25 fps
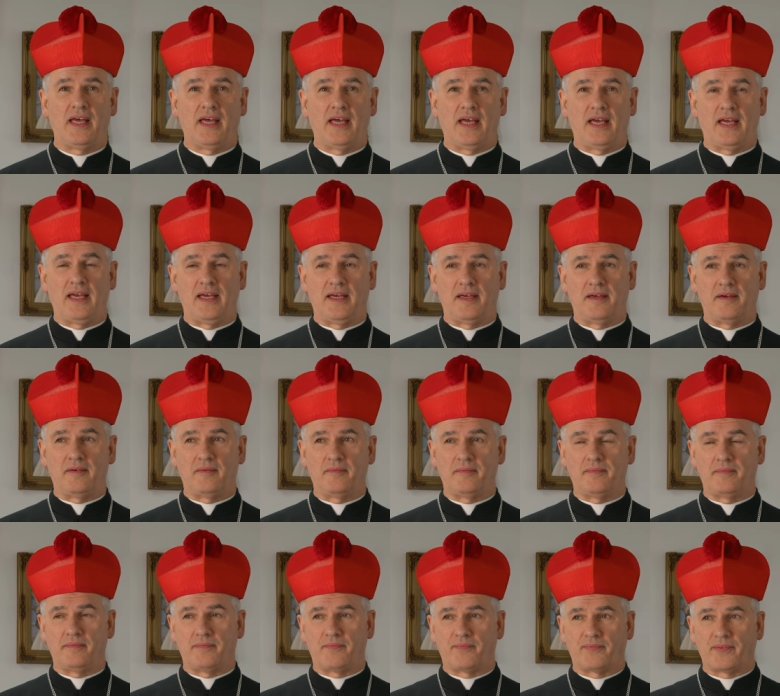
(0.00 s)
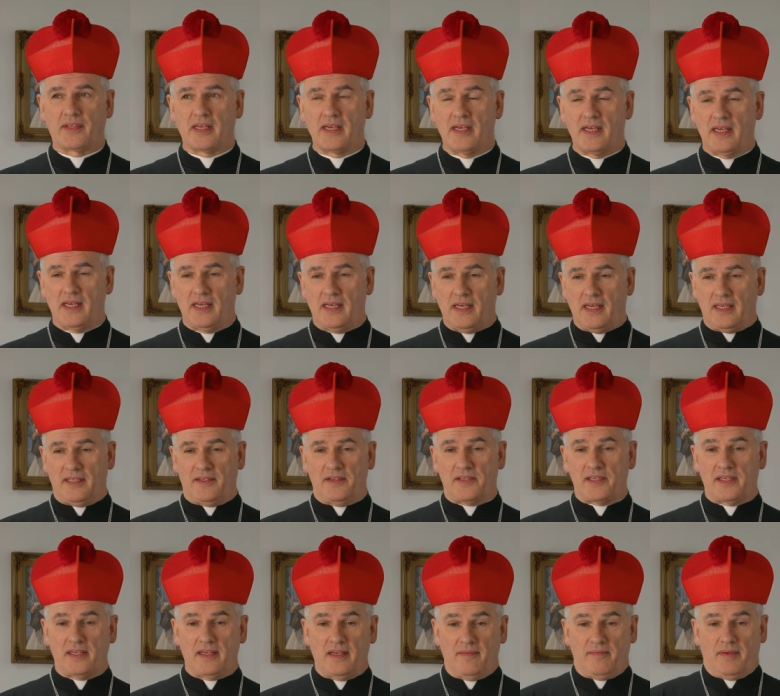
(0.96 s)
Um, there's
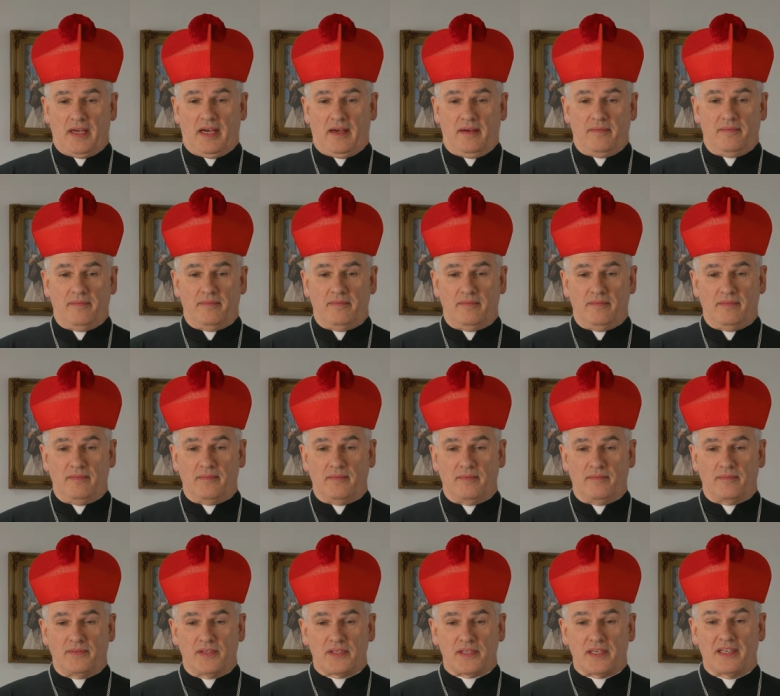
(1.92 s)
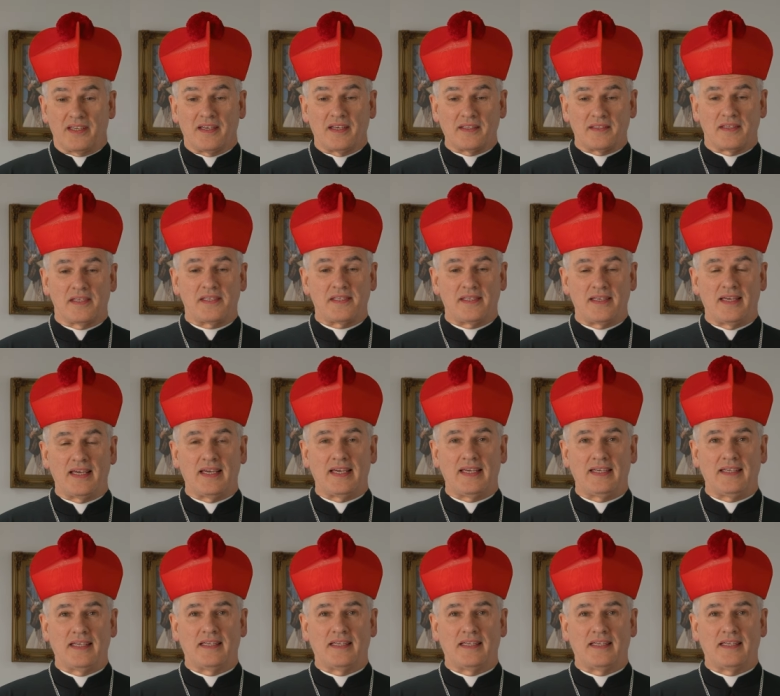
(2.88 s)
a I'm there's a lot to say,